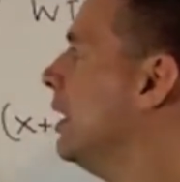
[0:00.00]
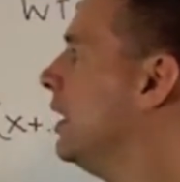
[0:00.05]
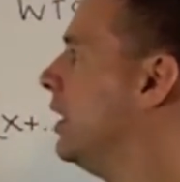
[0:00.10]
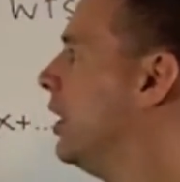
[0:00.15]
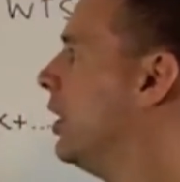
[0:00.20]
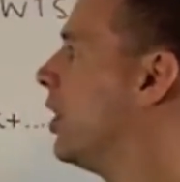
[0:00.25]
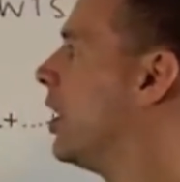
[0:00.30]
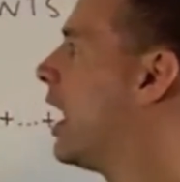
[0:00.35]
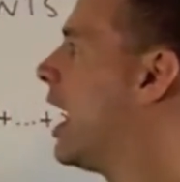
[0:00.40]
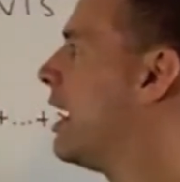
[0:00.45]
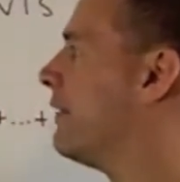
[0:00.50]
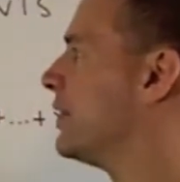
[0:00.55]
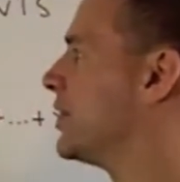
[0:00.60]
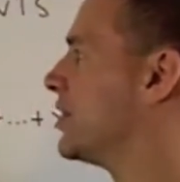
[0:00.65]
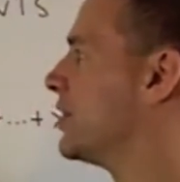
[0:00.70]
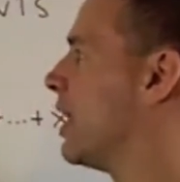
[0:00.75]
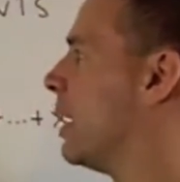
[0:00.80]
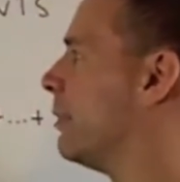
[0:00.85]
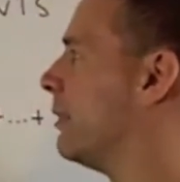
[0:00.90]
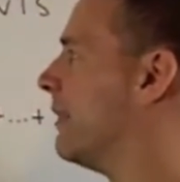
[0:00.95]
here I have a
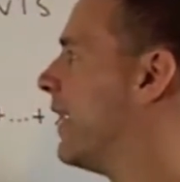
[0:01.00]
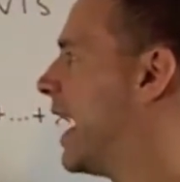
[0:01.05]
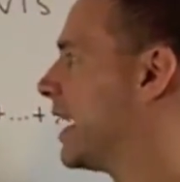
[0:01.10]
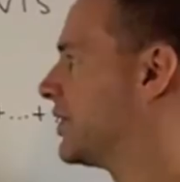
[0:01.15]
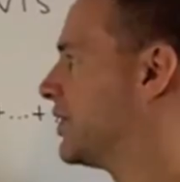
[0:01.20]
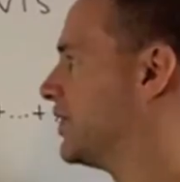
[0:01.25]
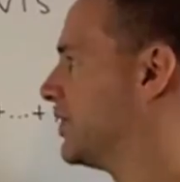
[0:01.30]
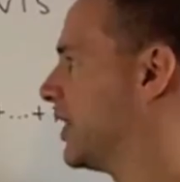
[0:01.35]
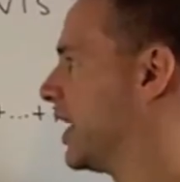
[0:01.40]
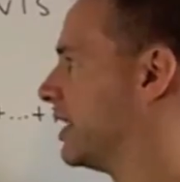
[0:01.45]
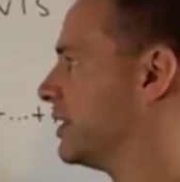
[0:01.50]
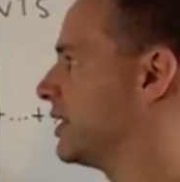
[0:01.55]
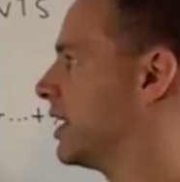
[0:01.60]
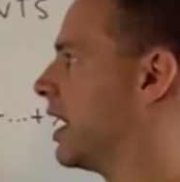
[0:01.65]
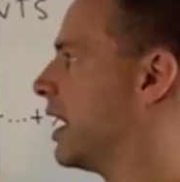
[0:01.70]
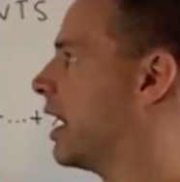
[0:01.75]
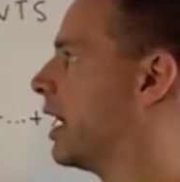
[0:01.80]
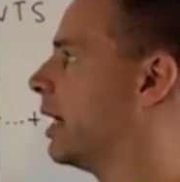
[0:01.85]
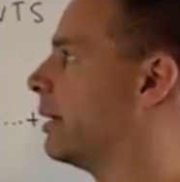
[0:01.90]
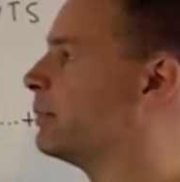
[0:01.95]
sum of x's n
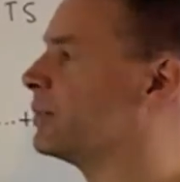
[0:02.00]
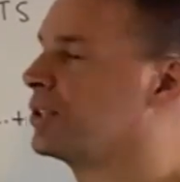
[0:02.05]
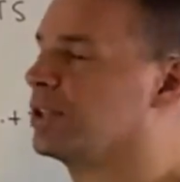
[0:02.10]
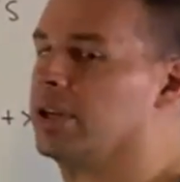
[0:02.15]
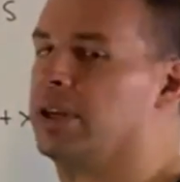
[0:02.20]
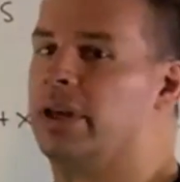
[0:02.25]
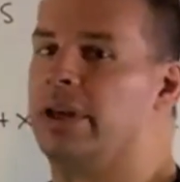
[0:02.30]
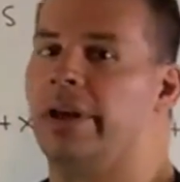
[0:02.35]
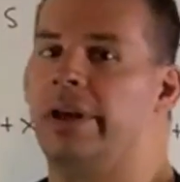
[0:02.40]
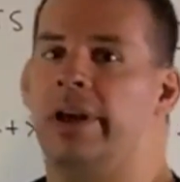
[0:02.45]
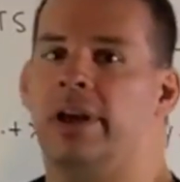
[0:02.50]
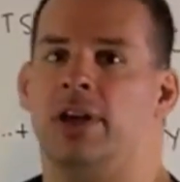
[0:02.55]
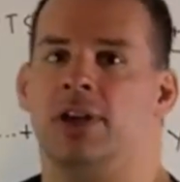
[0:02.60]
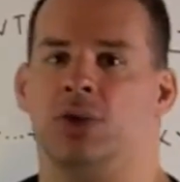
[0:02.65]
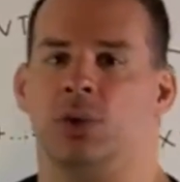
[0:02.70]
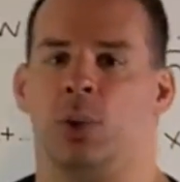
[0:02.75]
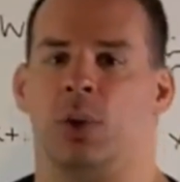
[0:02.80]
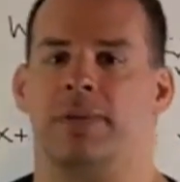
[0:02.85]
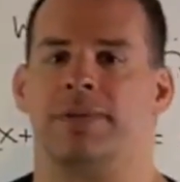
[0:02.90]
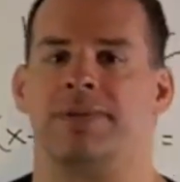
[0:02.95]
times.
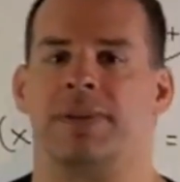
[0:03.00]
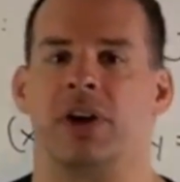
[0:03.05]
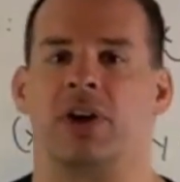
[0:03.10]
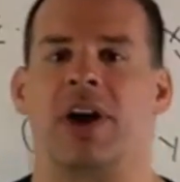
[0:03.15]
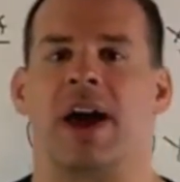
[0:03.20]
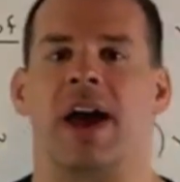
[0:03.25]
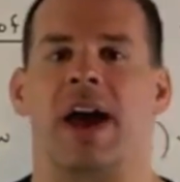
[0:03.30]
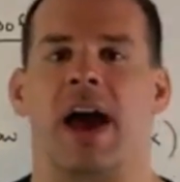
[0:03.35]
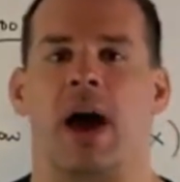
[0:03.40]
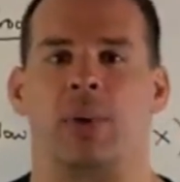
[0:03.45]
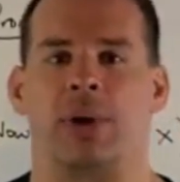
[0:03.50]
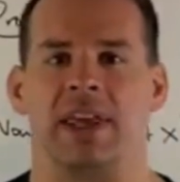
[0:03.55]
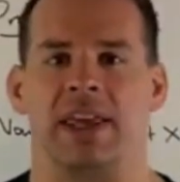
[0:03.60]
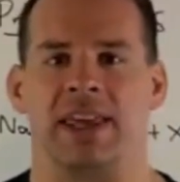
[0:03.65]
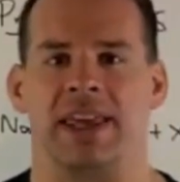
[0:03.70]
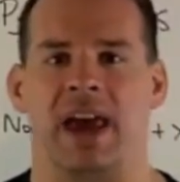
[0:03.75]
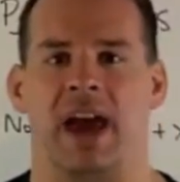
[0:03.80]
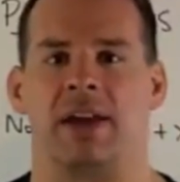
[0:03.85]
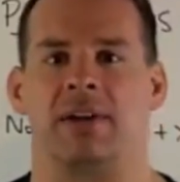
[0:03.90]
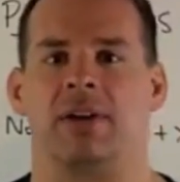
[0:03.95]
So we want to figure out how we can
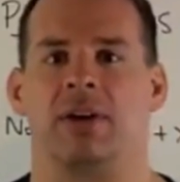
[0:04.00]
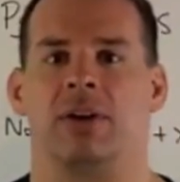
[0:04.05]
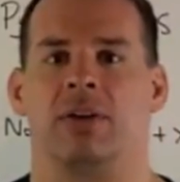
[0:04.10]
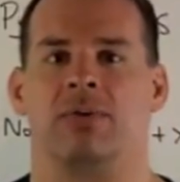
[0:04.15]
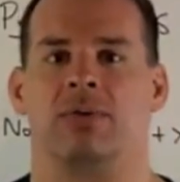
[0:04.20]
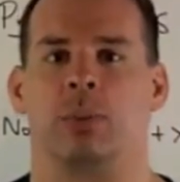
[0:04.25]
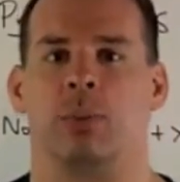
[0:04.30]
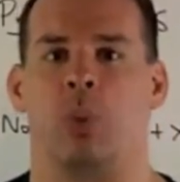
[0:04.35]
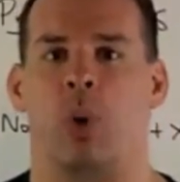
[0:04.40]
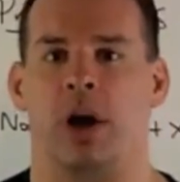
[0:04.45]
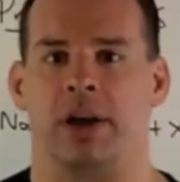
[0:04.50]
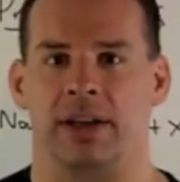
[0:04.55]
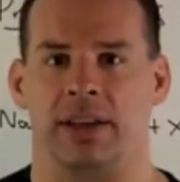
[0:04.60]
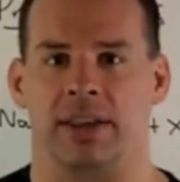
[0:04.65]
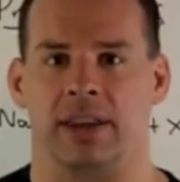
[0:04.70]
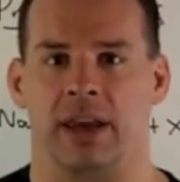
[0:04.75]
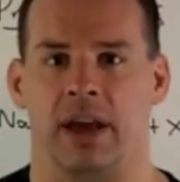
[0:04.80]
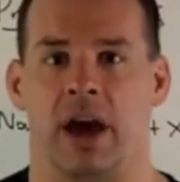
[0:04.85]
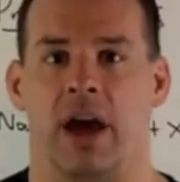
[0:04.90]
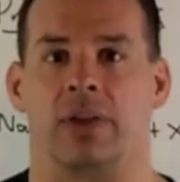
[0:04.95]
get from one to
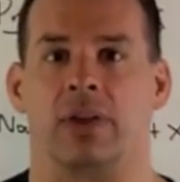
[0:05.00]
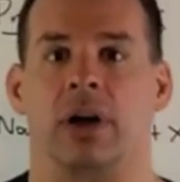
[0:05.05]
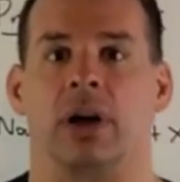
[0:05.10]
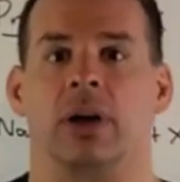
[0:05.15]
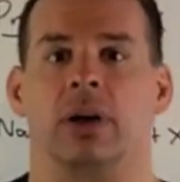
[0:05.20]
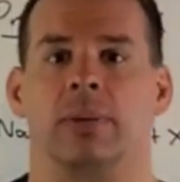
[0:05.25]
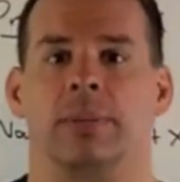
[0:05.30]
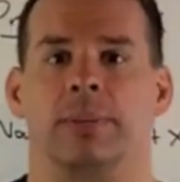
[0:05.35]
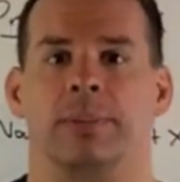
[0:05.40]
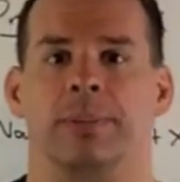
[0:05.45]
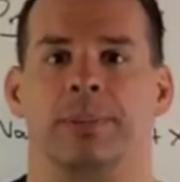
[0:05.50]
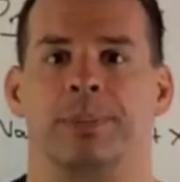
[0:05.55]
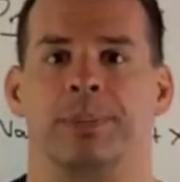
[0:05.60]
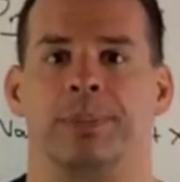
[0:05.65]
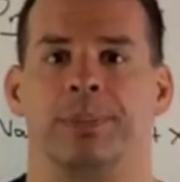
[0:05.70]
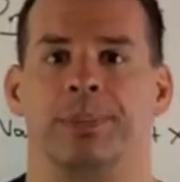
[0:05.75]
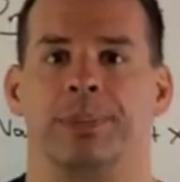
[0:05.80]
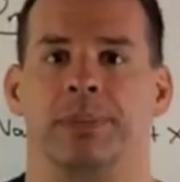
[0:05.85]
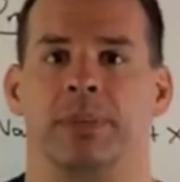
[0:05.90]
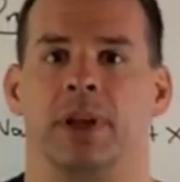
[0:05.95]
the other.
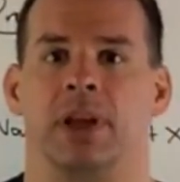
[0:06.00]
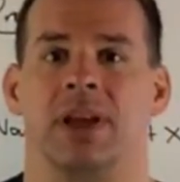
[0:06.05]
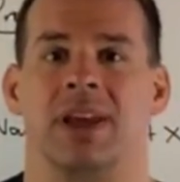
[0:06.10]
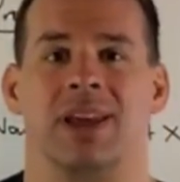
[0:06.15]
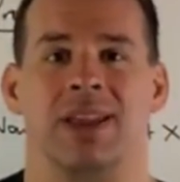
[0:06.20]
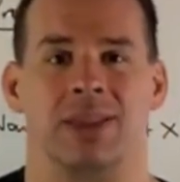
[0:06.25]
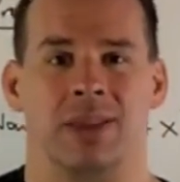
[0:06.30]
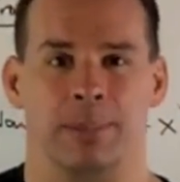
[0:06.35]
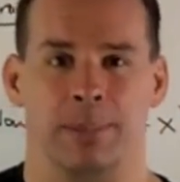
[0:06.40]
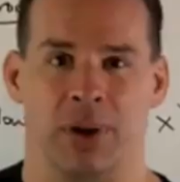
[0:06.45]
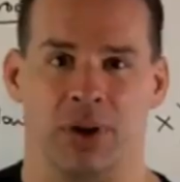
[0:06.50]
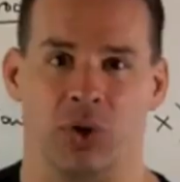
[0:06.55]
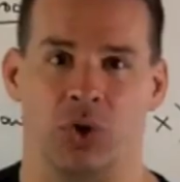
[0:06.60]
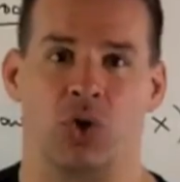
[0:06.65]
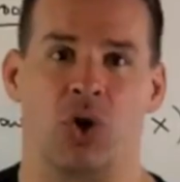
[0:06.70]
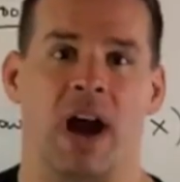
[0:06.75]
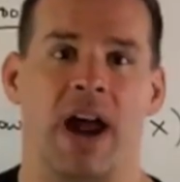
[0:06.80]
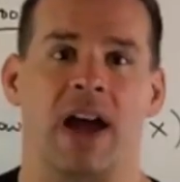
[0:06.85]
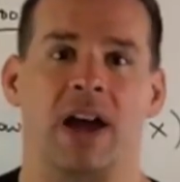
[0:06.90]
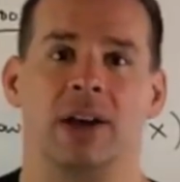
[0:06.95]
The middle
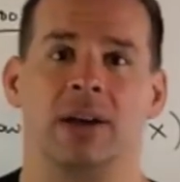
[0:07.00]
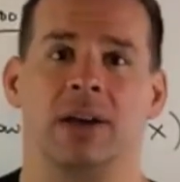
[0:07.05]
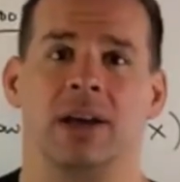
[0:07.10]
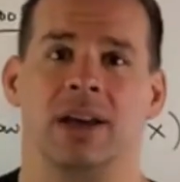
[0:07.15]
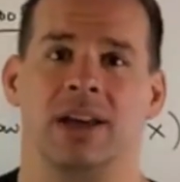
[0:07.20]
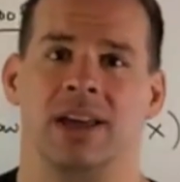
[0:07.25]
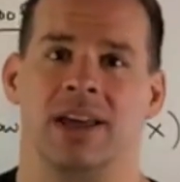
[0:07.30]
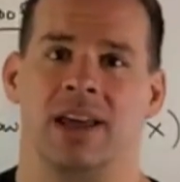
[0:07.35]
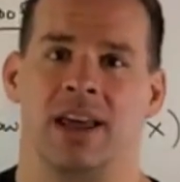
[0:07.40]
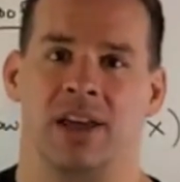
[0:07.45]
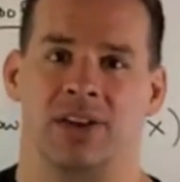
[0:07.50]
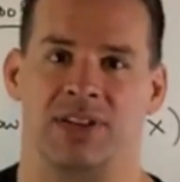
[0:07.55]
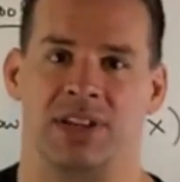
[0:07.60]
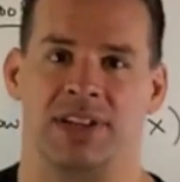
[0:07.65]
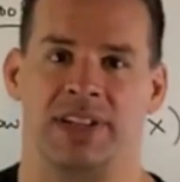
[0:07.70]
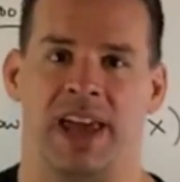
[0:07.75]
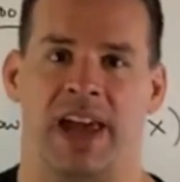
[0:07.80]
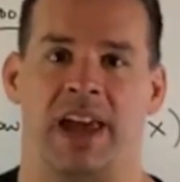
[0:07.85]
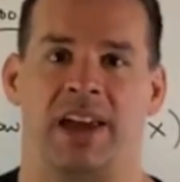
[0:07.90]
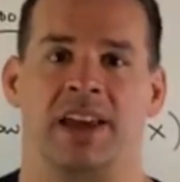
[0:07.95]
ground is to
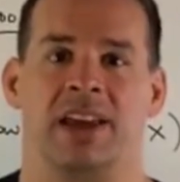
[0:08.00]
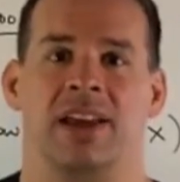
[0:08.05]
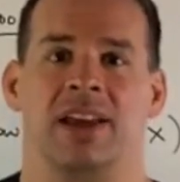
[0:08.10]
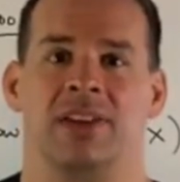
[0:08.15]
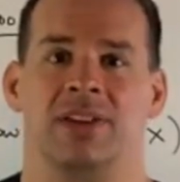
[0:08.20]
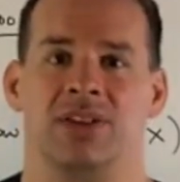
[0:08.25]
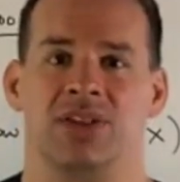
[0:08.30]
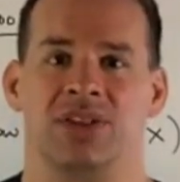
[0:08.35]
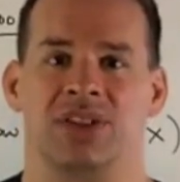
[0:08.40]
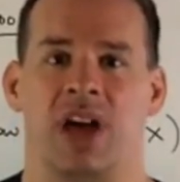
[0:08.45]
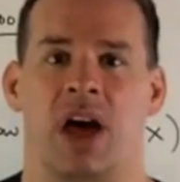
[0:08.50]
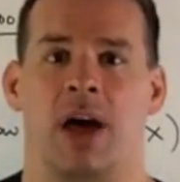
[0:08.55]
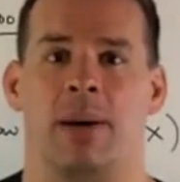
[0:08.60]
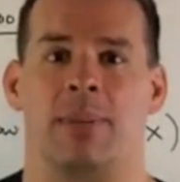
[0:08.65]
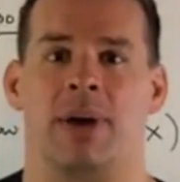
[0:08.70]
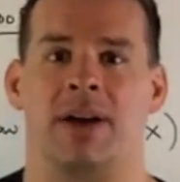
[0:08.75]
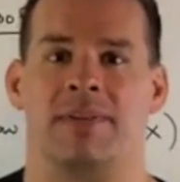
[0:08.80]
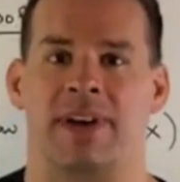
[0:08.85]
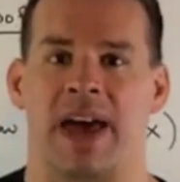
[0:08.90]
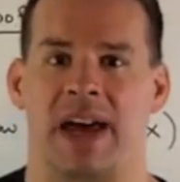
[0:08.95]
take the
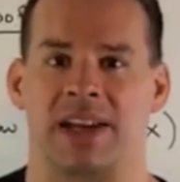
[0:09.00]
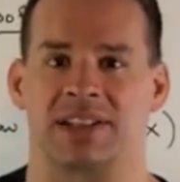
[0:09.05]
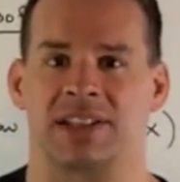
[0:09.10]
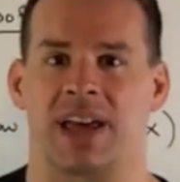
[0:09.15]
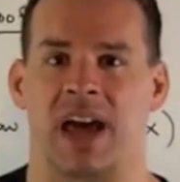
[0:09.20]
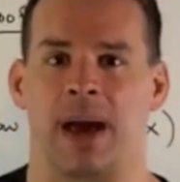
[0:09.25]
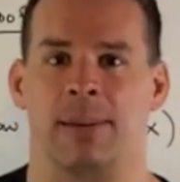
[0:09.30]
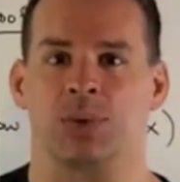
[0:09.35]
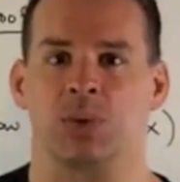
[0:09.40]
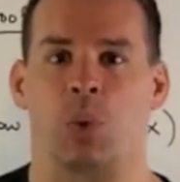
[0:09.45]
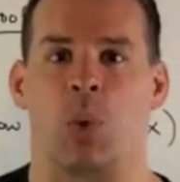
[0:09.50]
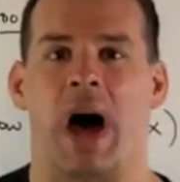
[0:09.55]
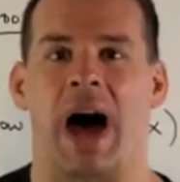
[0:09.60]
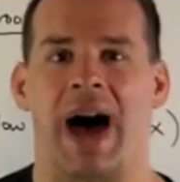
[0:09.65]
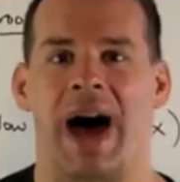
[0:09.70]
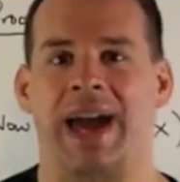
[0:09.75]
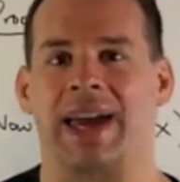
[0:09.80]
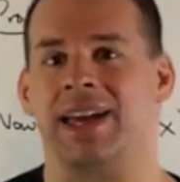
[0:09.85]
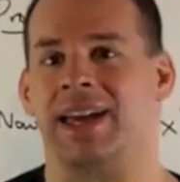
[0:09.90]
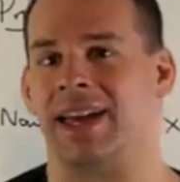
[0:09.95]
sum of x times
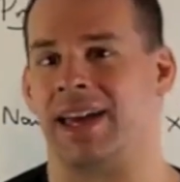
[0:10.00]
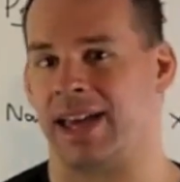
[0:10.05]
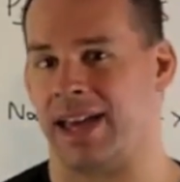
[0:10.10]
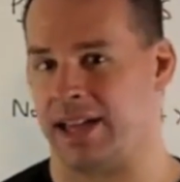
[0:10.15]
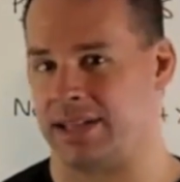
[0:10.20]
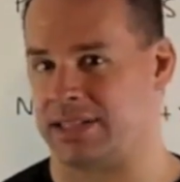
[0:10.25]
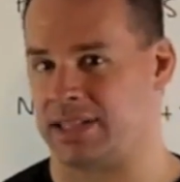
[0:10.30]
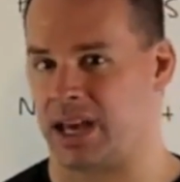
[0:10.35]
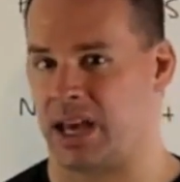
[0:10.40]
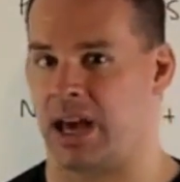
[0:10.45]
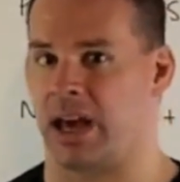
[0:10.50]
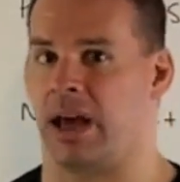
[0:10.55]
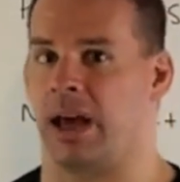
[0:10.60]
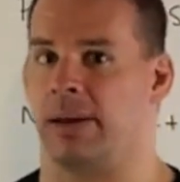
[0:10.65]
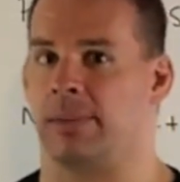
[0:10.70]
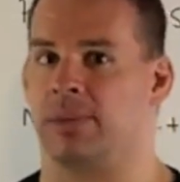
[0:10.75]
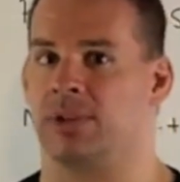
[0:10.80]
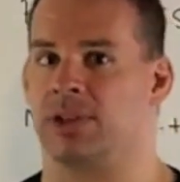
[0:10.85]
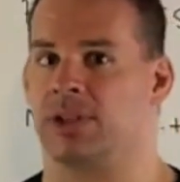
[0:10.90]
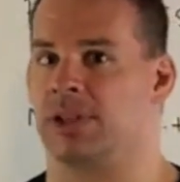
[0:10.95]
y n
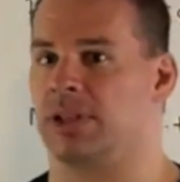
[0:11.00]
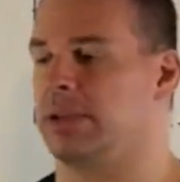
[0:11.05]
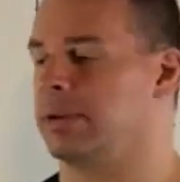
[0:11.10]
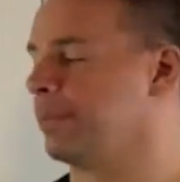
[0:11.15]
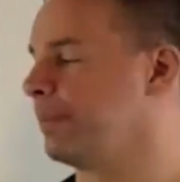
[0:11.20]
times.